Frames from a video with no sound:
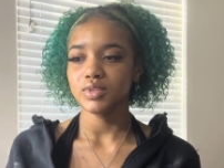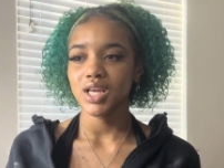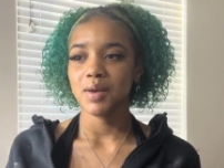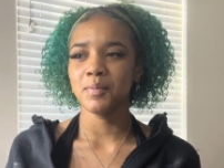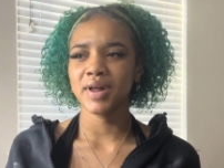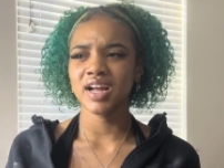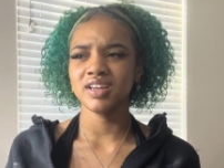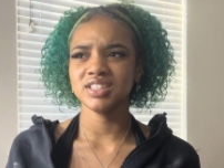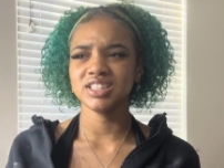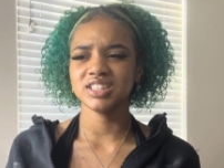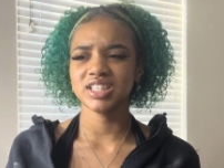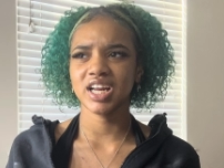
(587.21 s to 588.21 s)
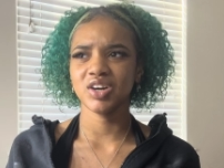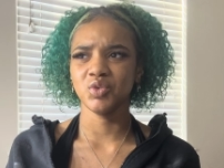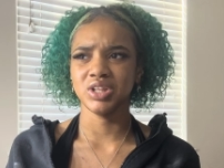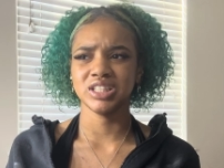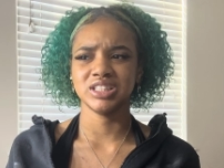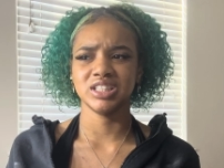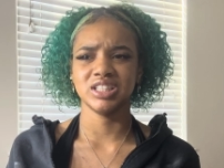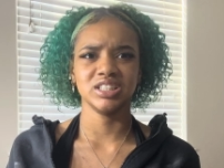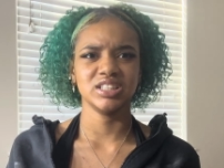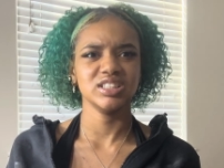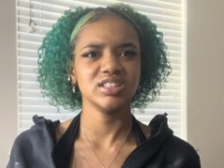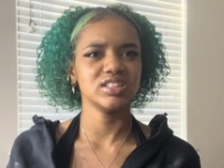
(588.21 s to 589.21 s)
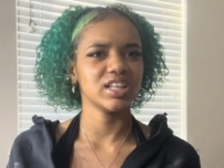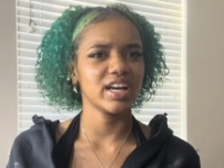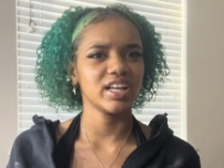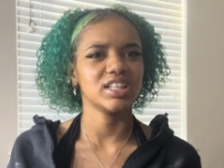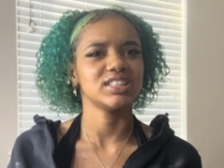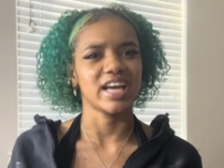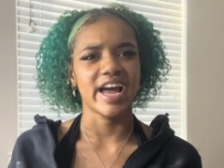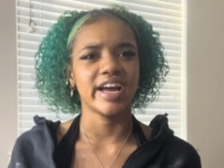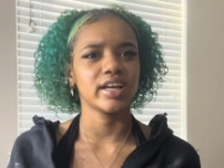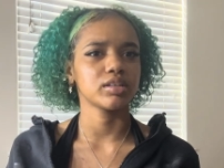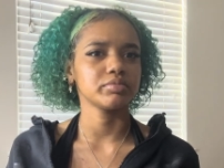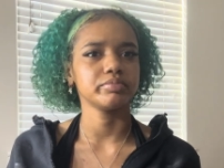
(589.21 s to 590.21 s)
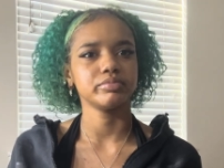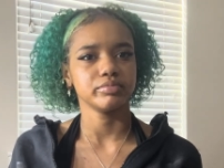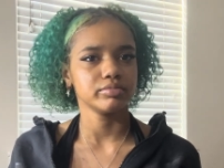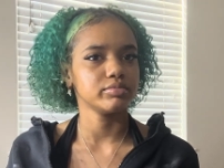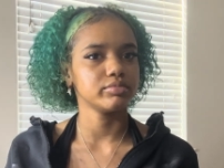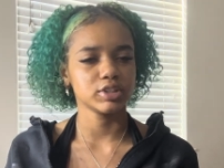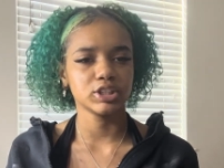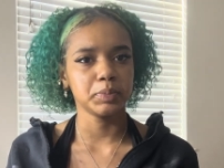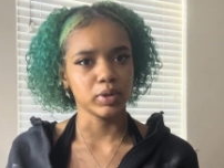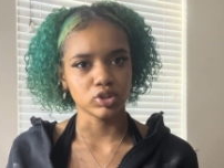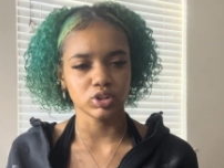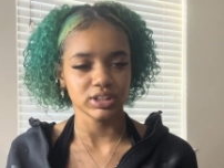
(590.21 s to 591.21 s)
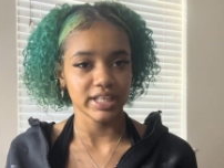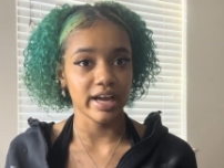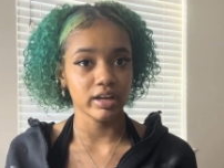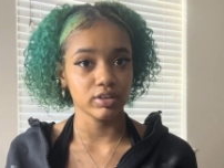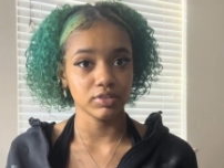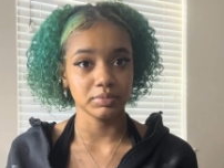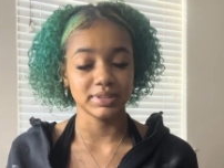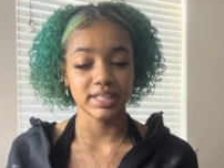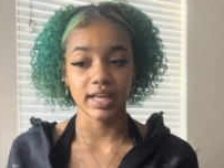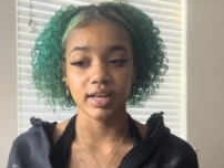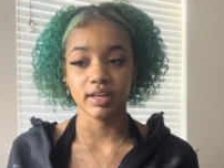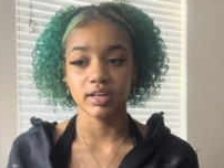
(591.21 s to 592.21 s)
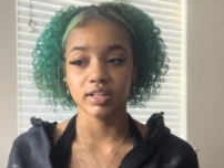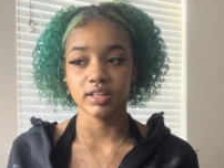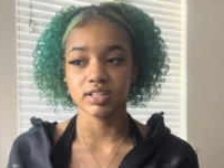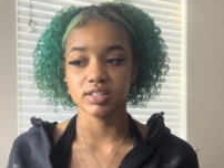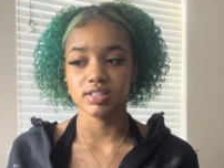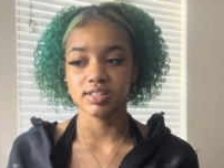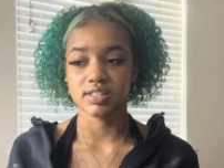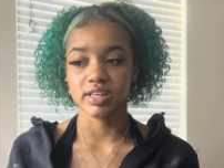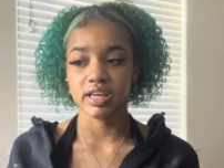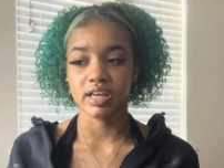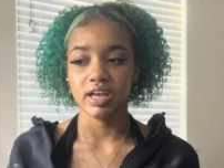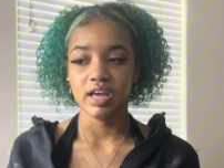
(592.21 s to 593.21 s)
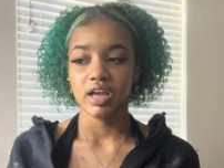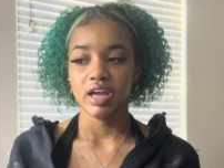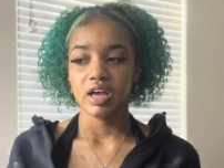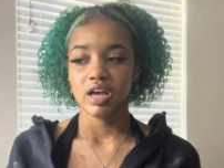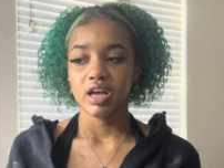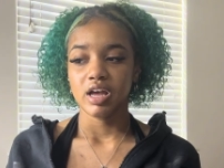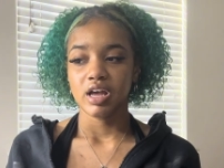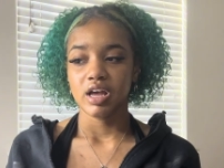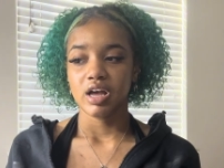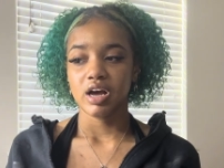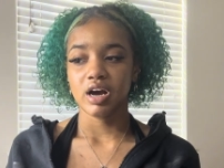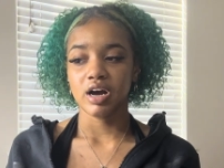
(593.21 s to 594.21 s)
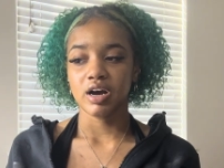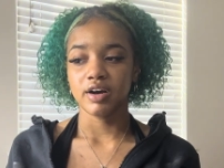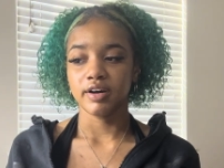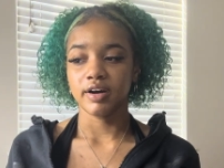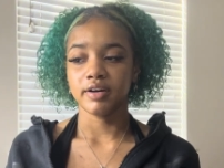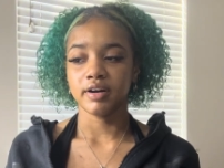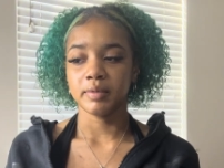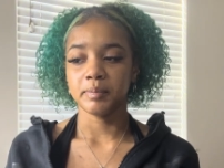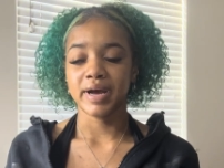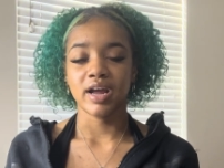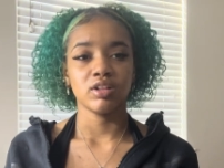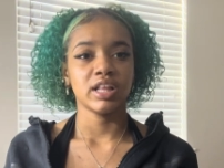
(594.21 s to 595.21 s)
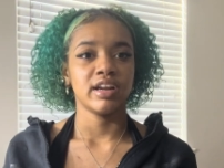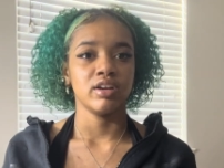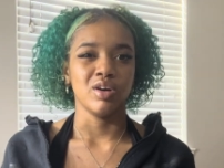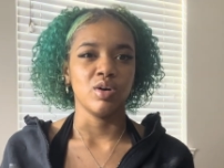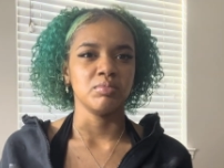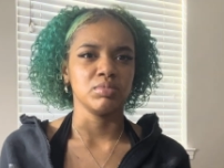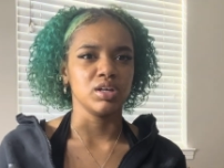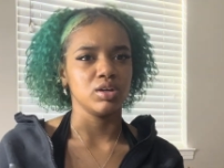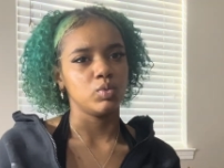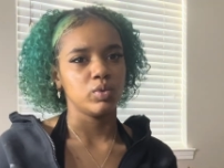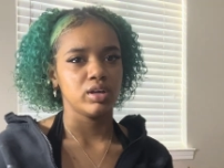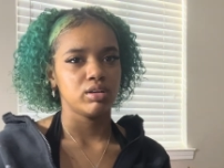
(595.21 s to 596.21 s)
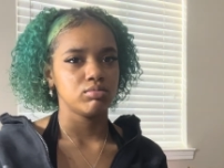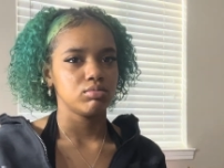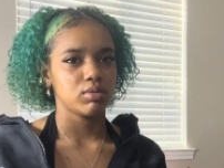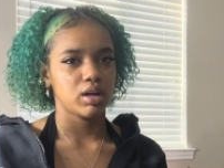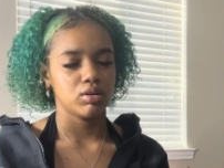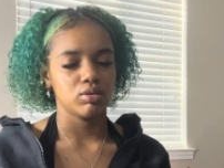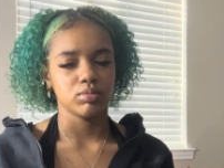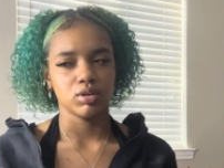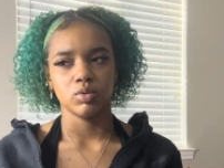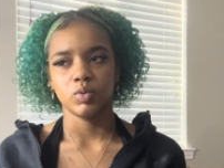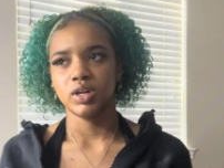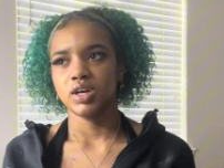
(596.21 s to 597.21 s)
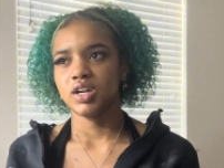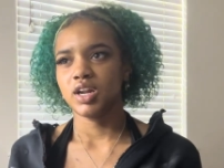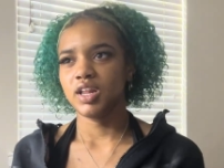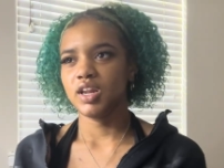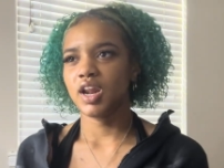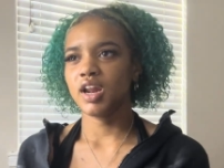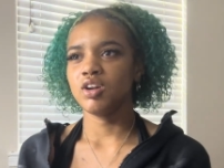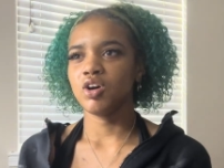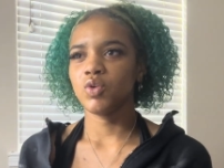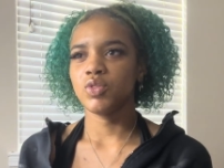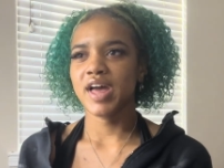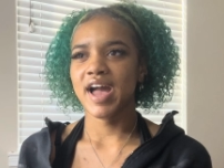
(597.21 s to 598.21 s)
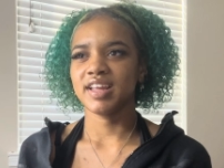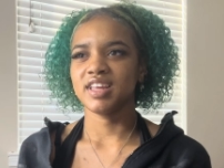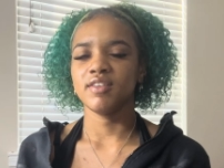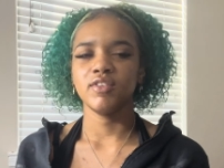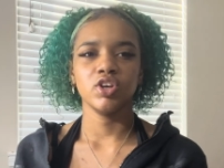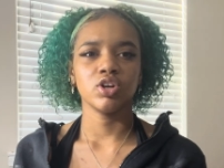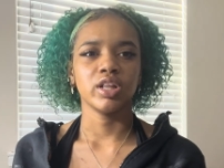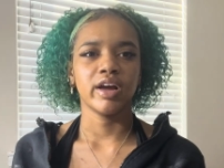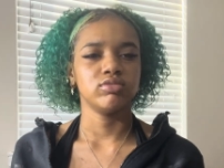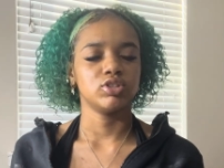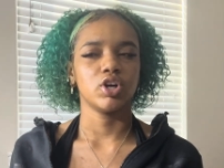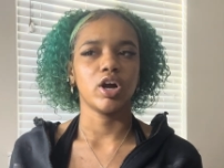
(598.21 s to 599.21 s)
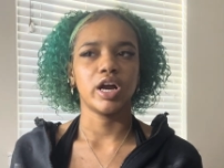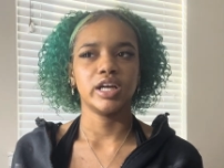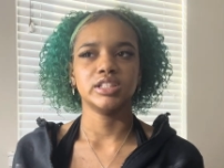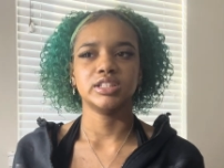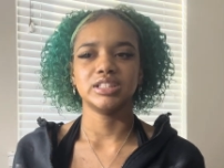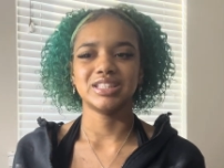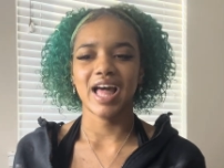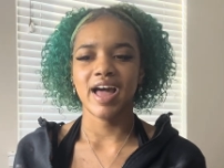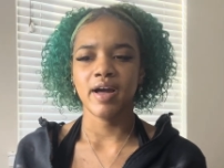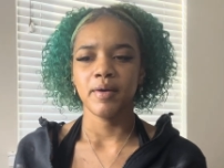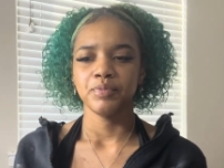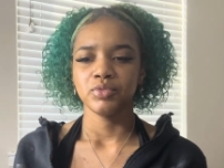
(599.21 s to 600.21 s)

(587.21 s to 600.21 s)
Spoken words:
But I just kind of realized that this is like an attack, a spiritual attack from Satan, and this is a a battle I know I'm gonna win. I know I'm gonna win, and I know that giving your life to Christ, that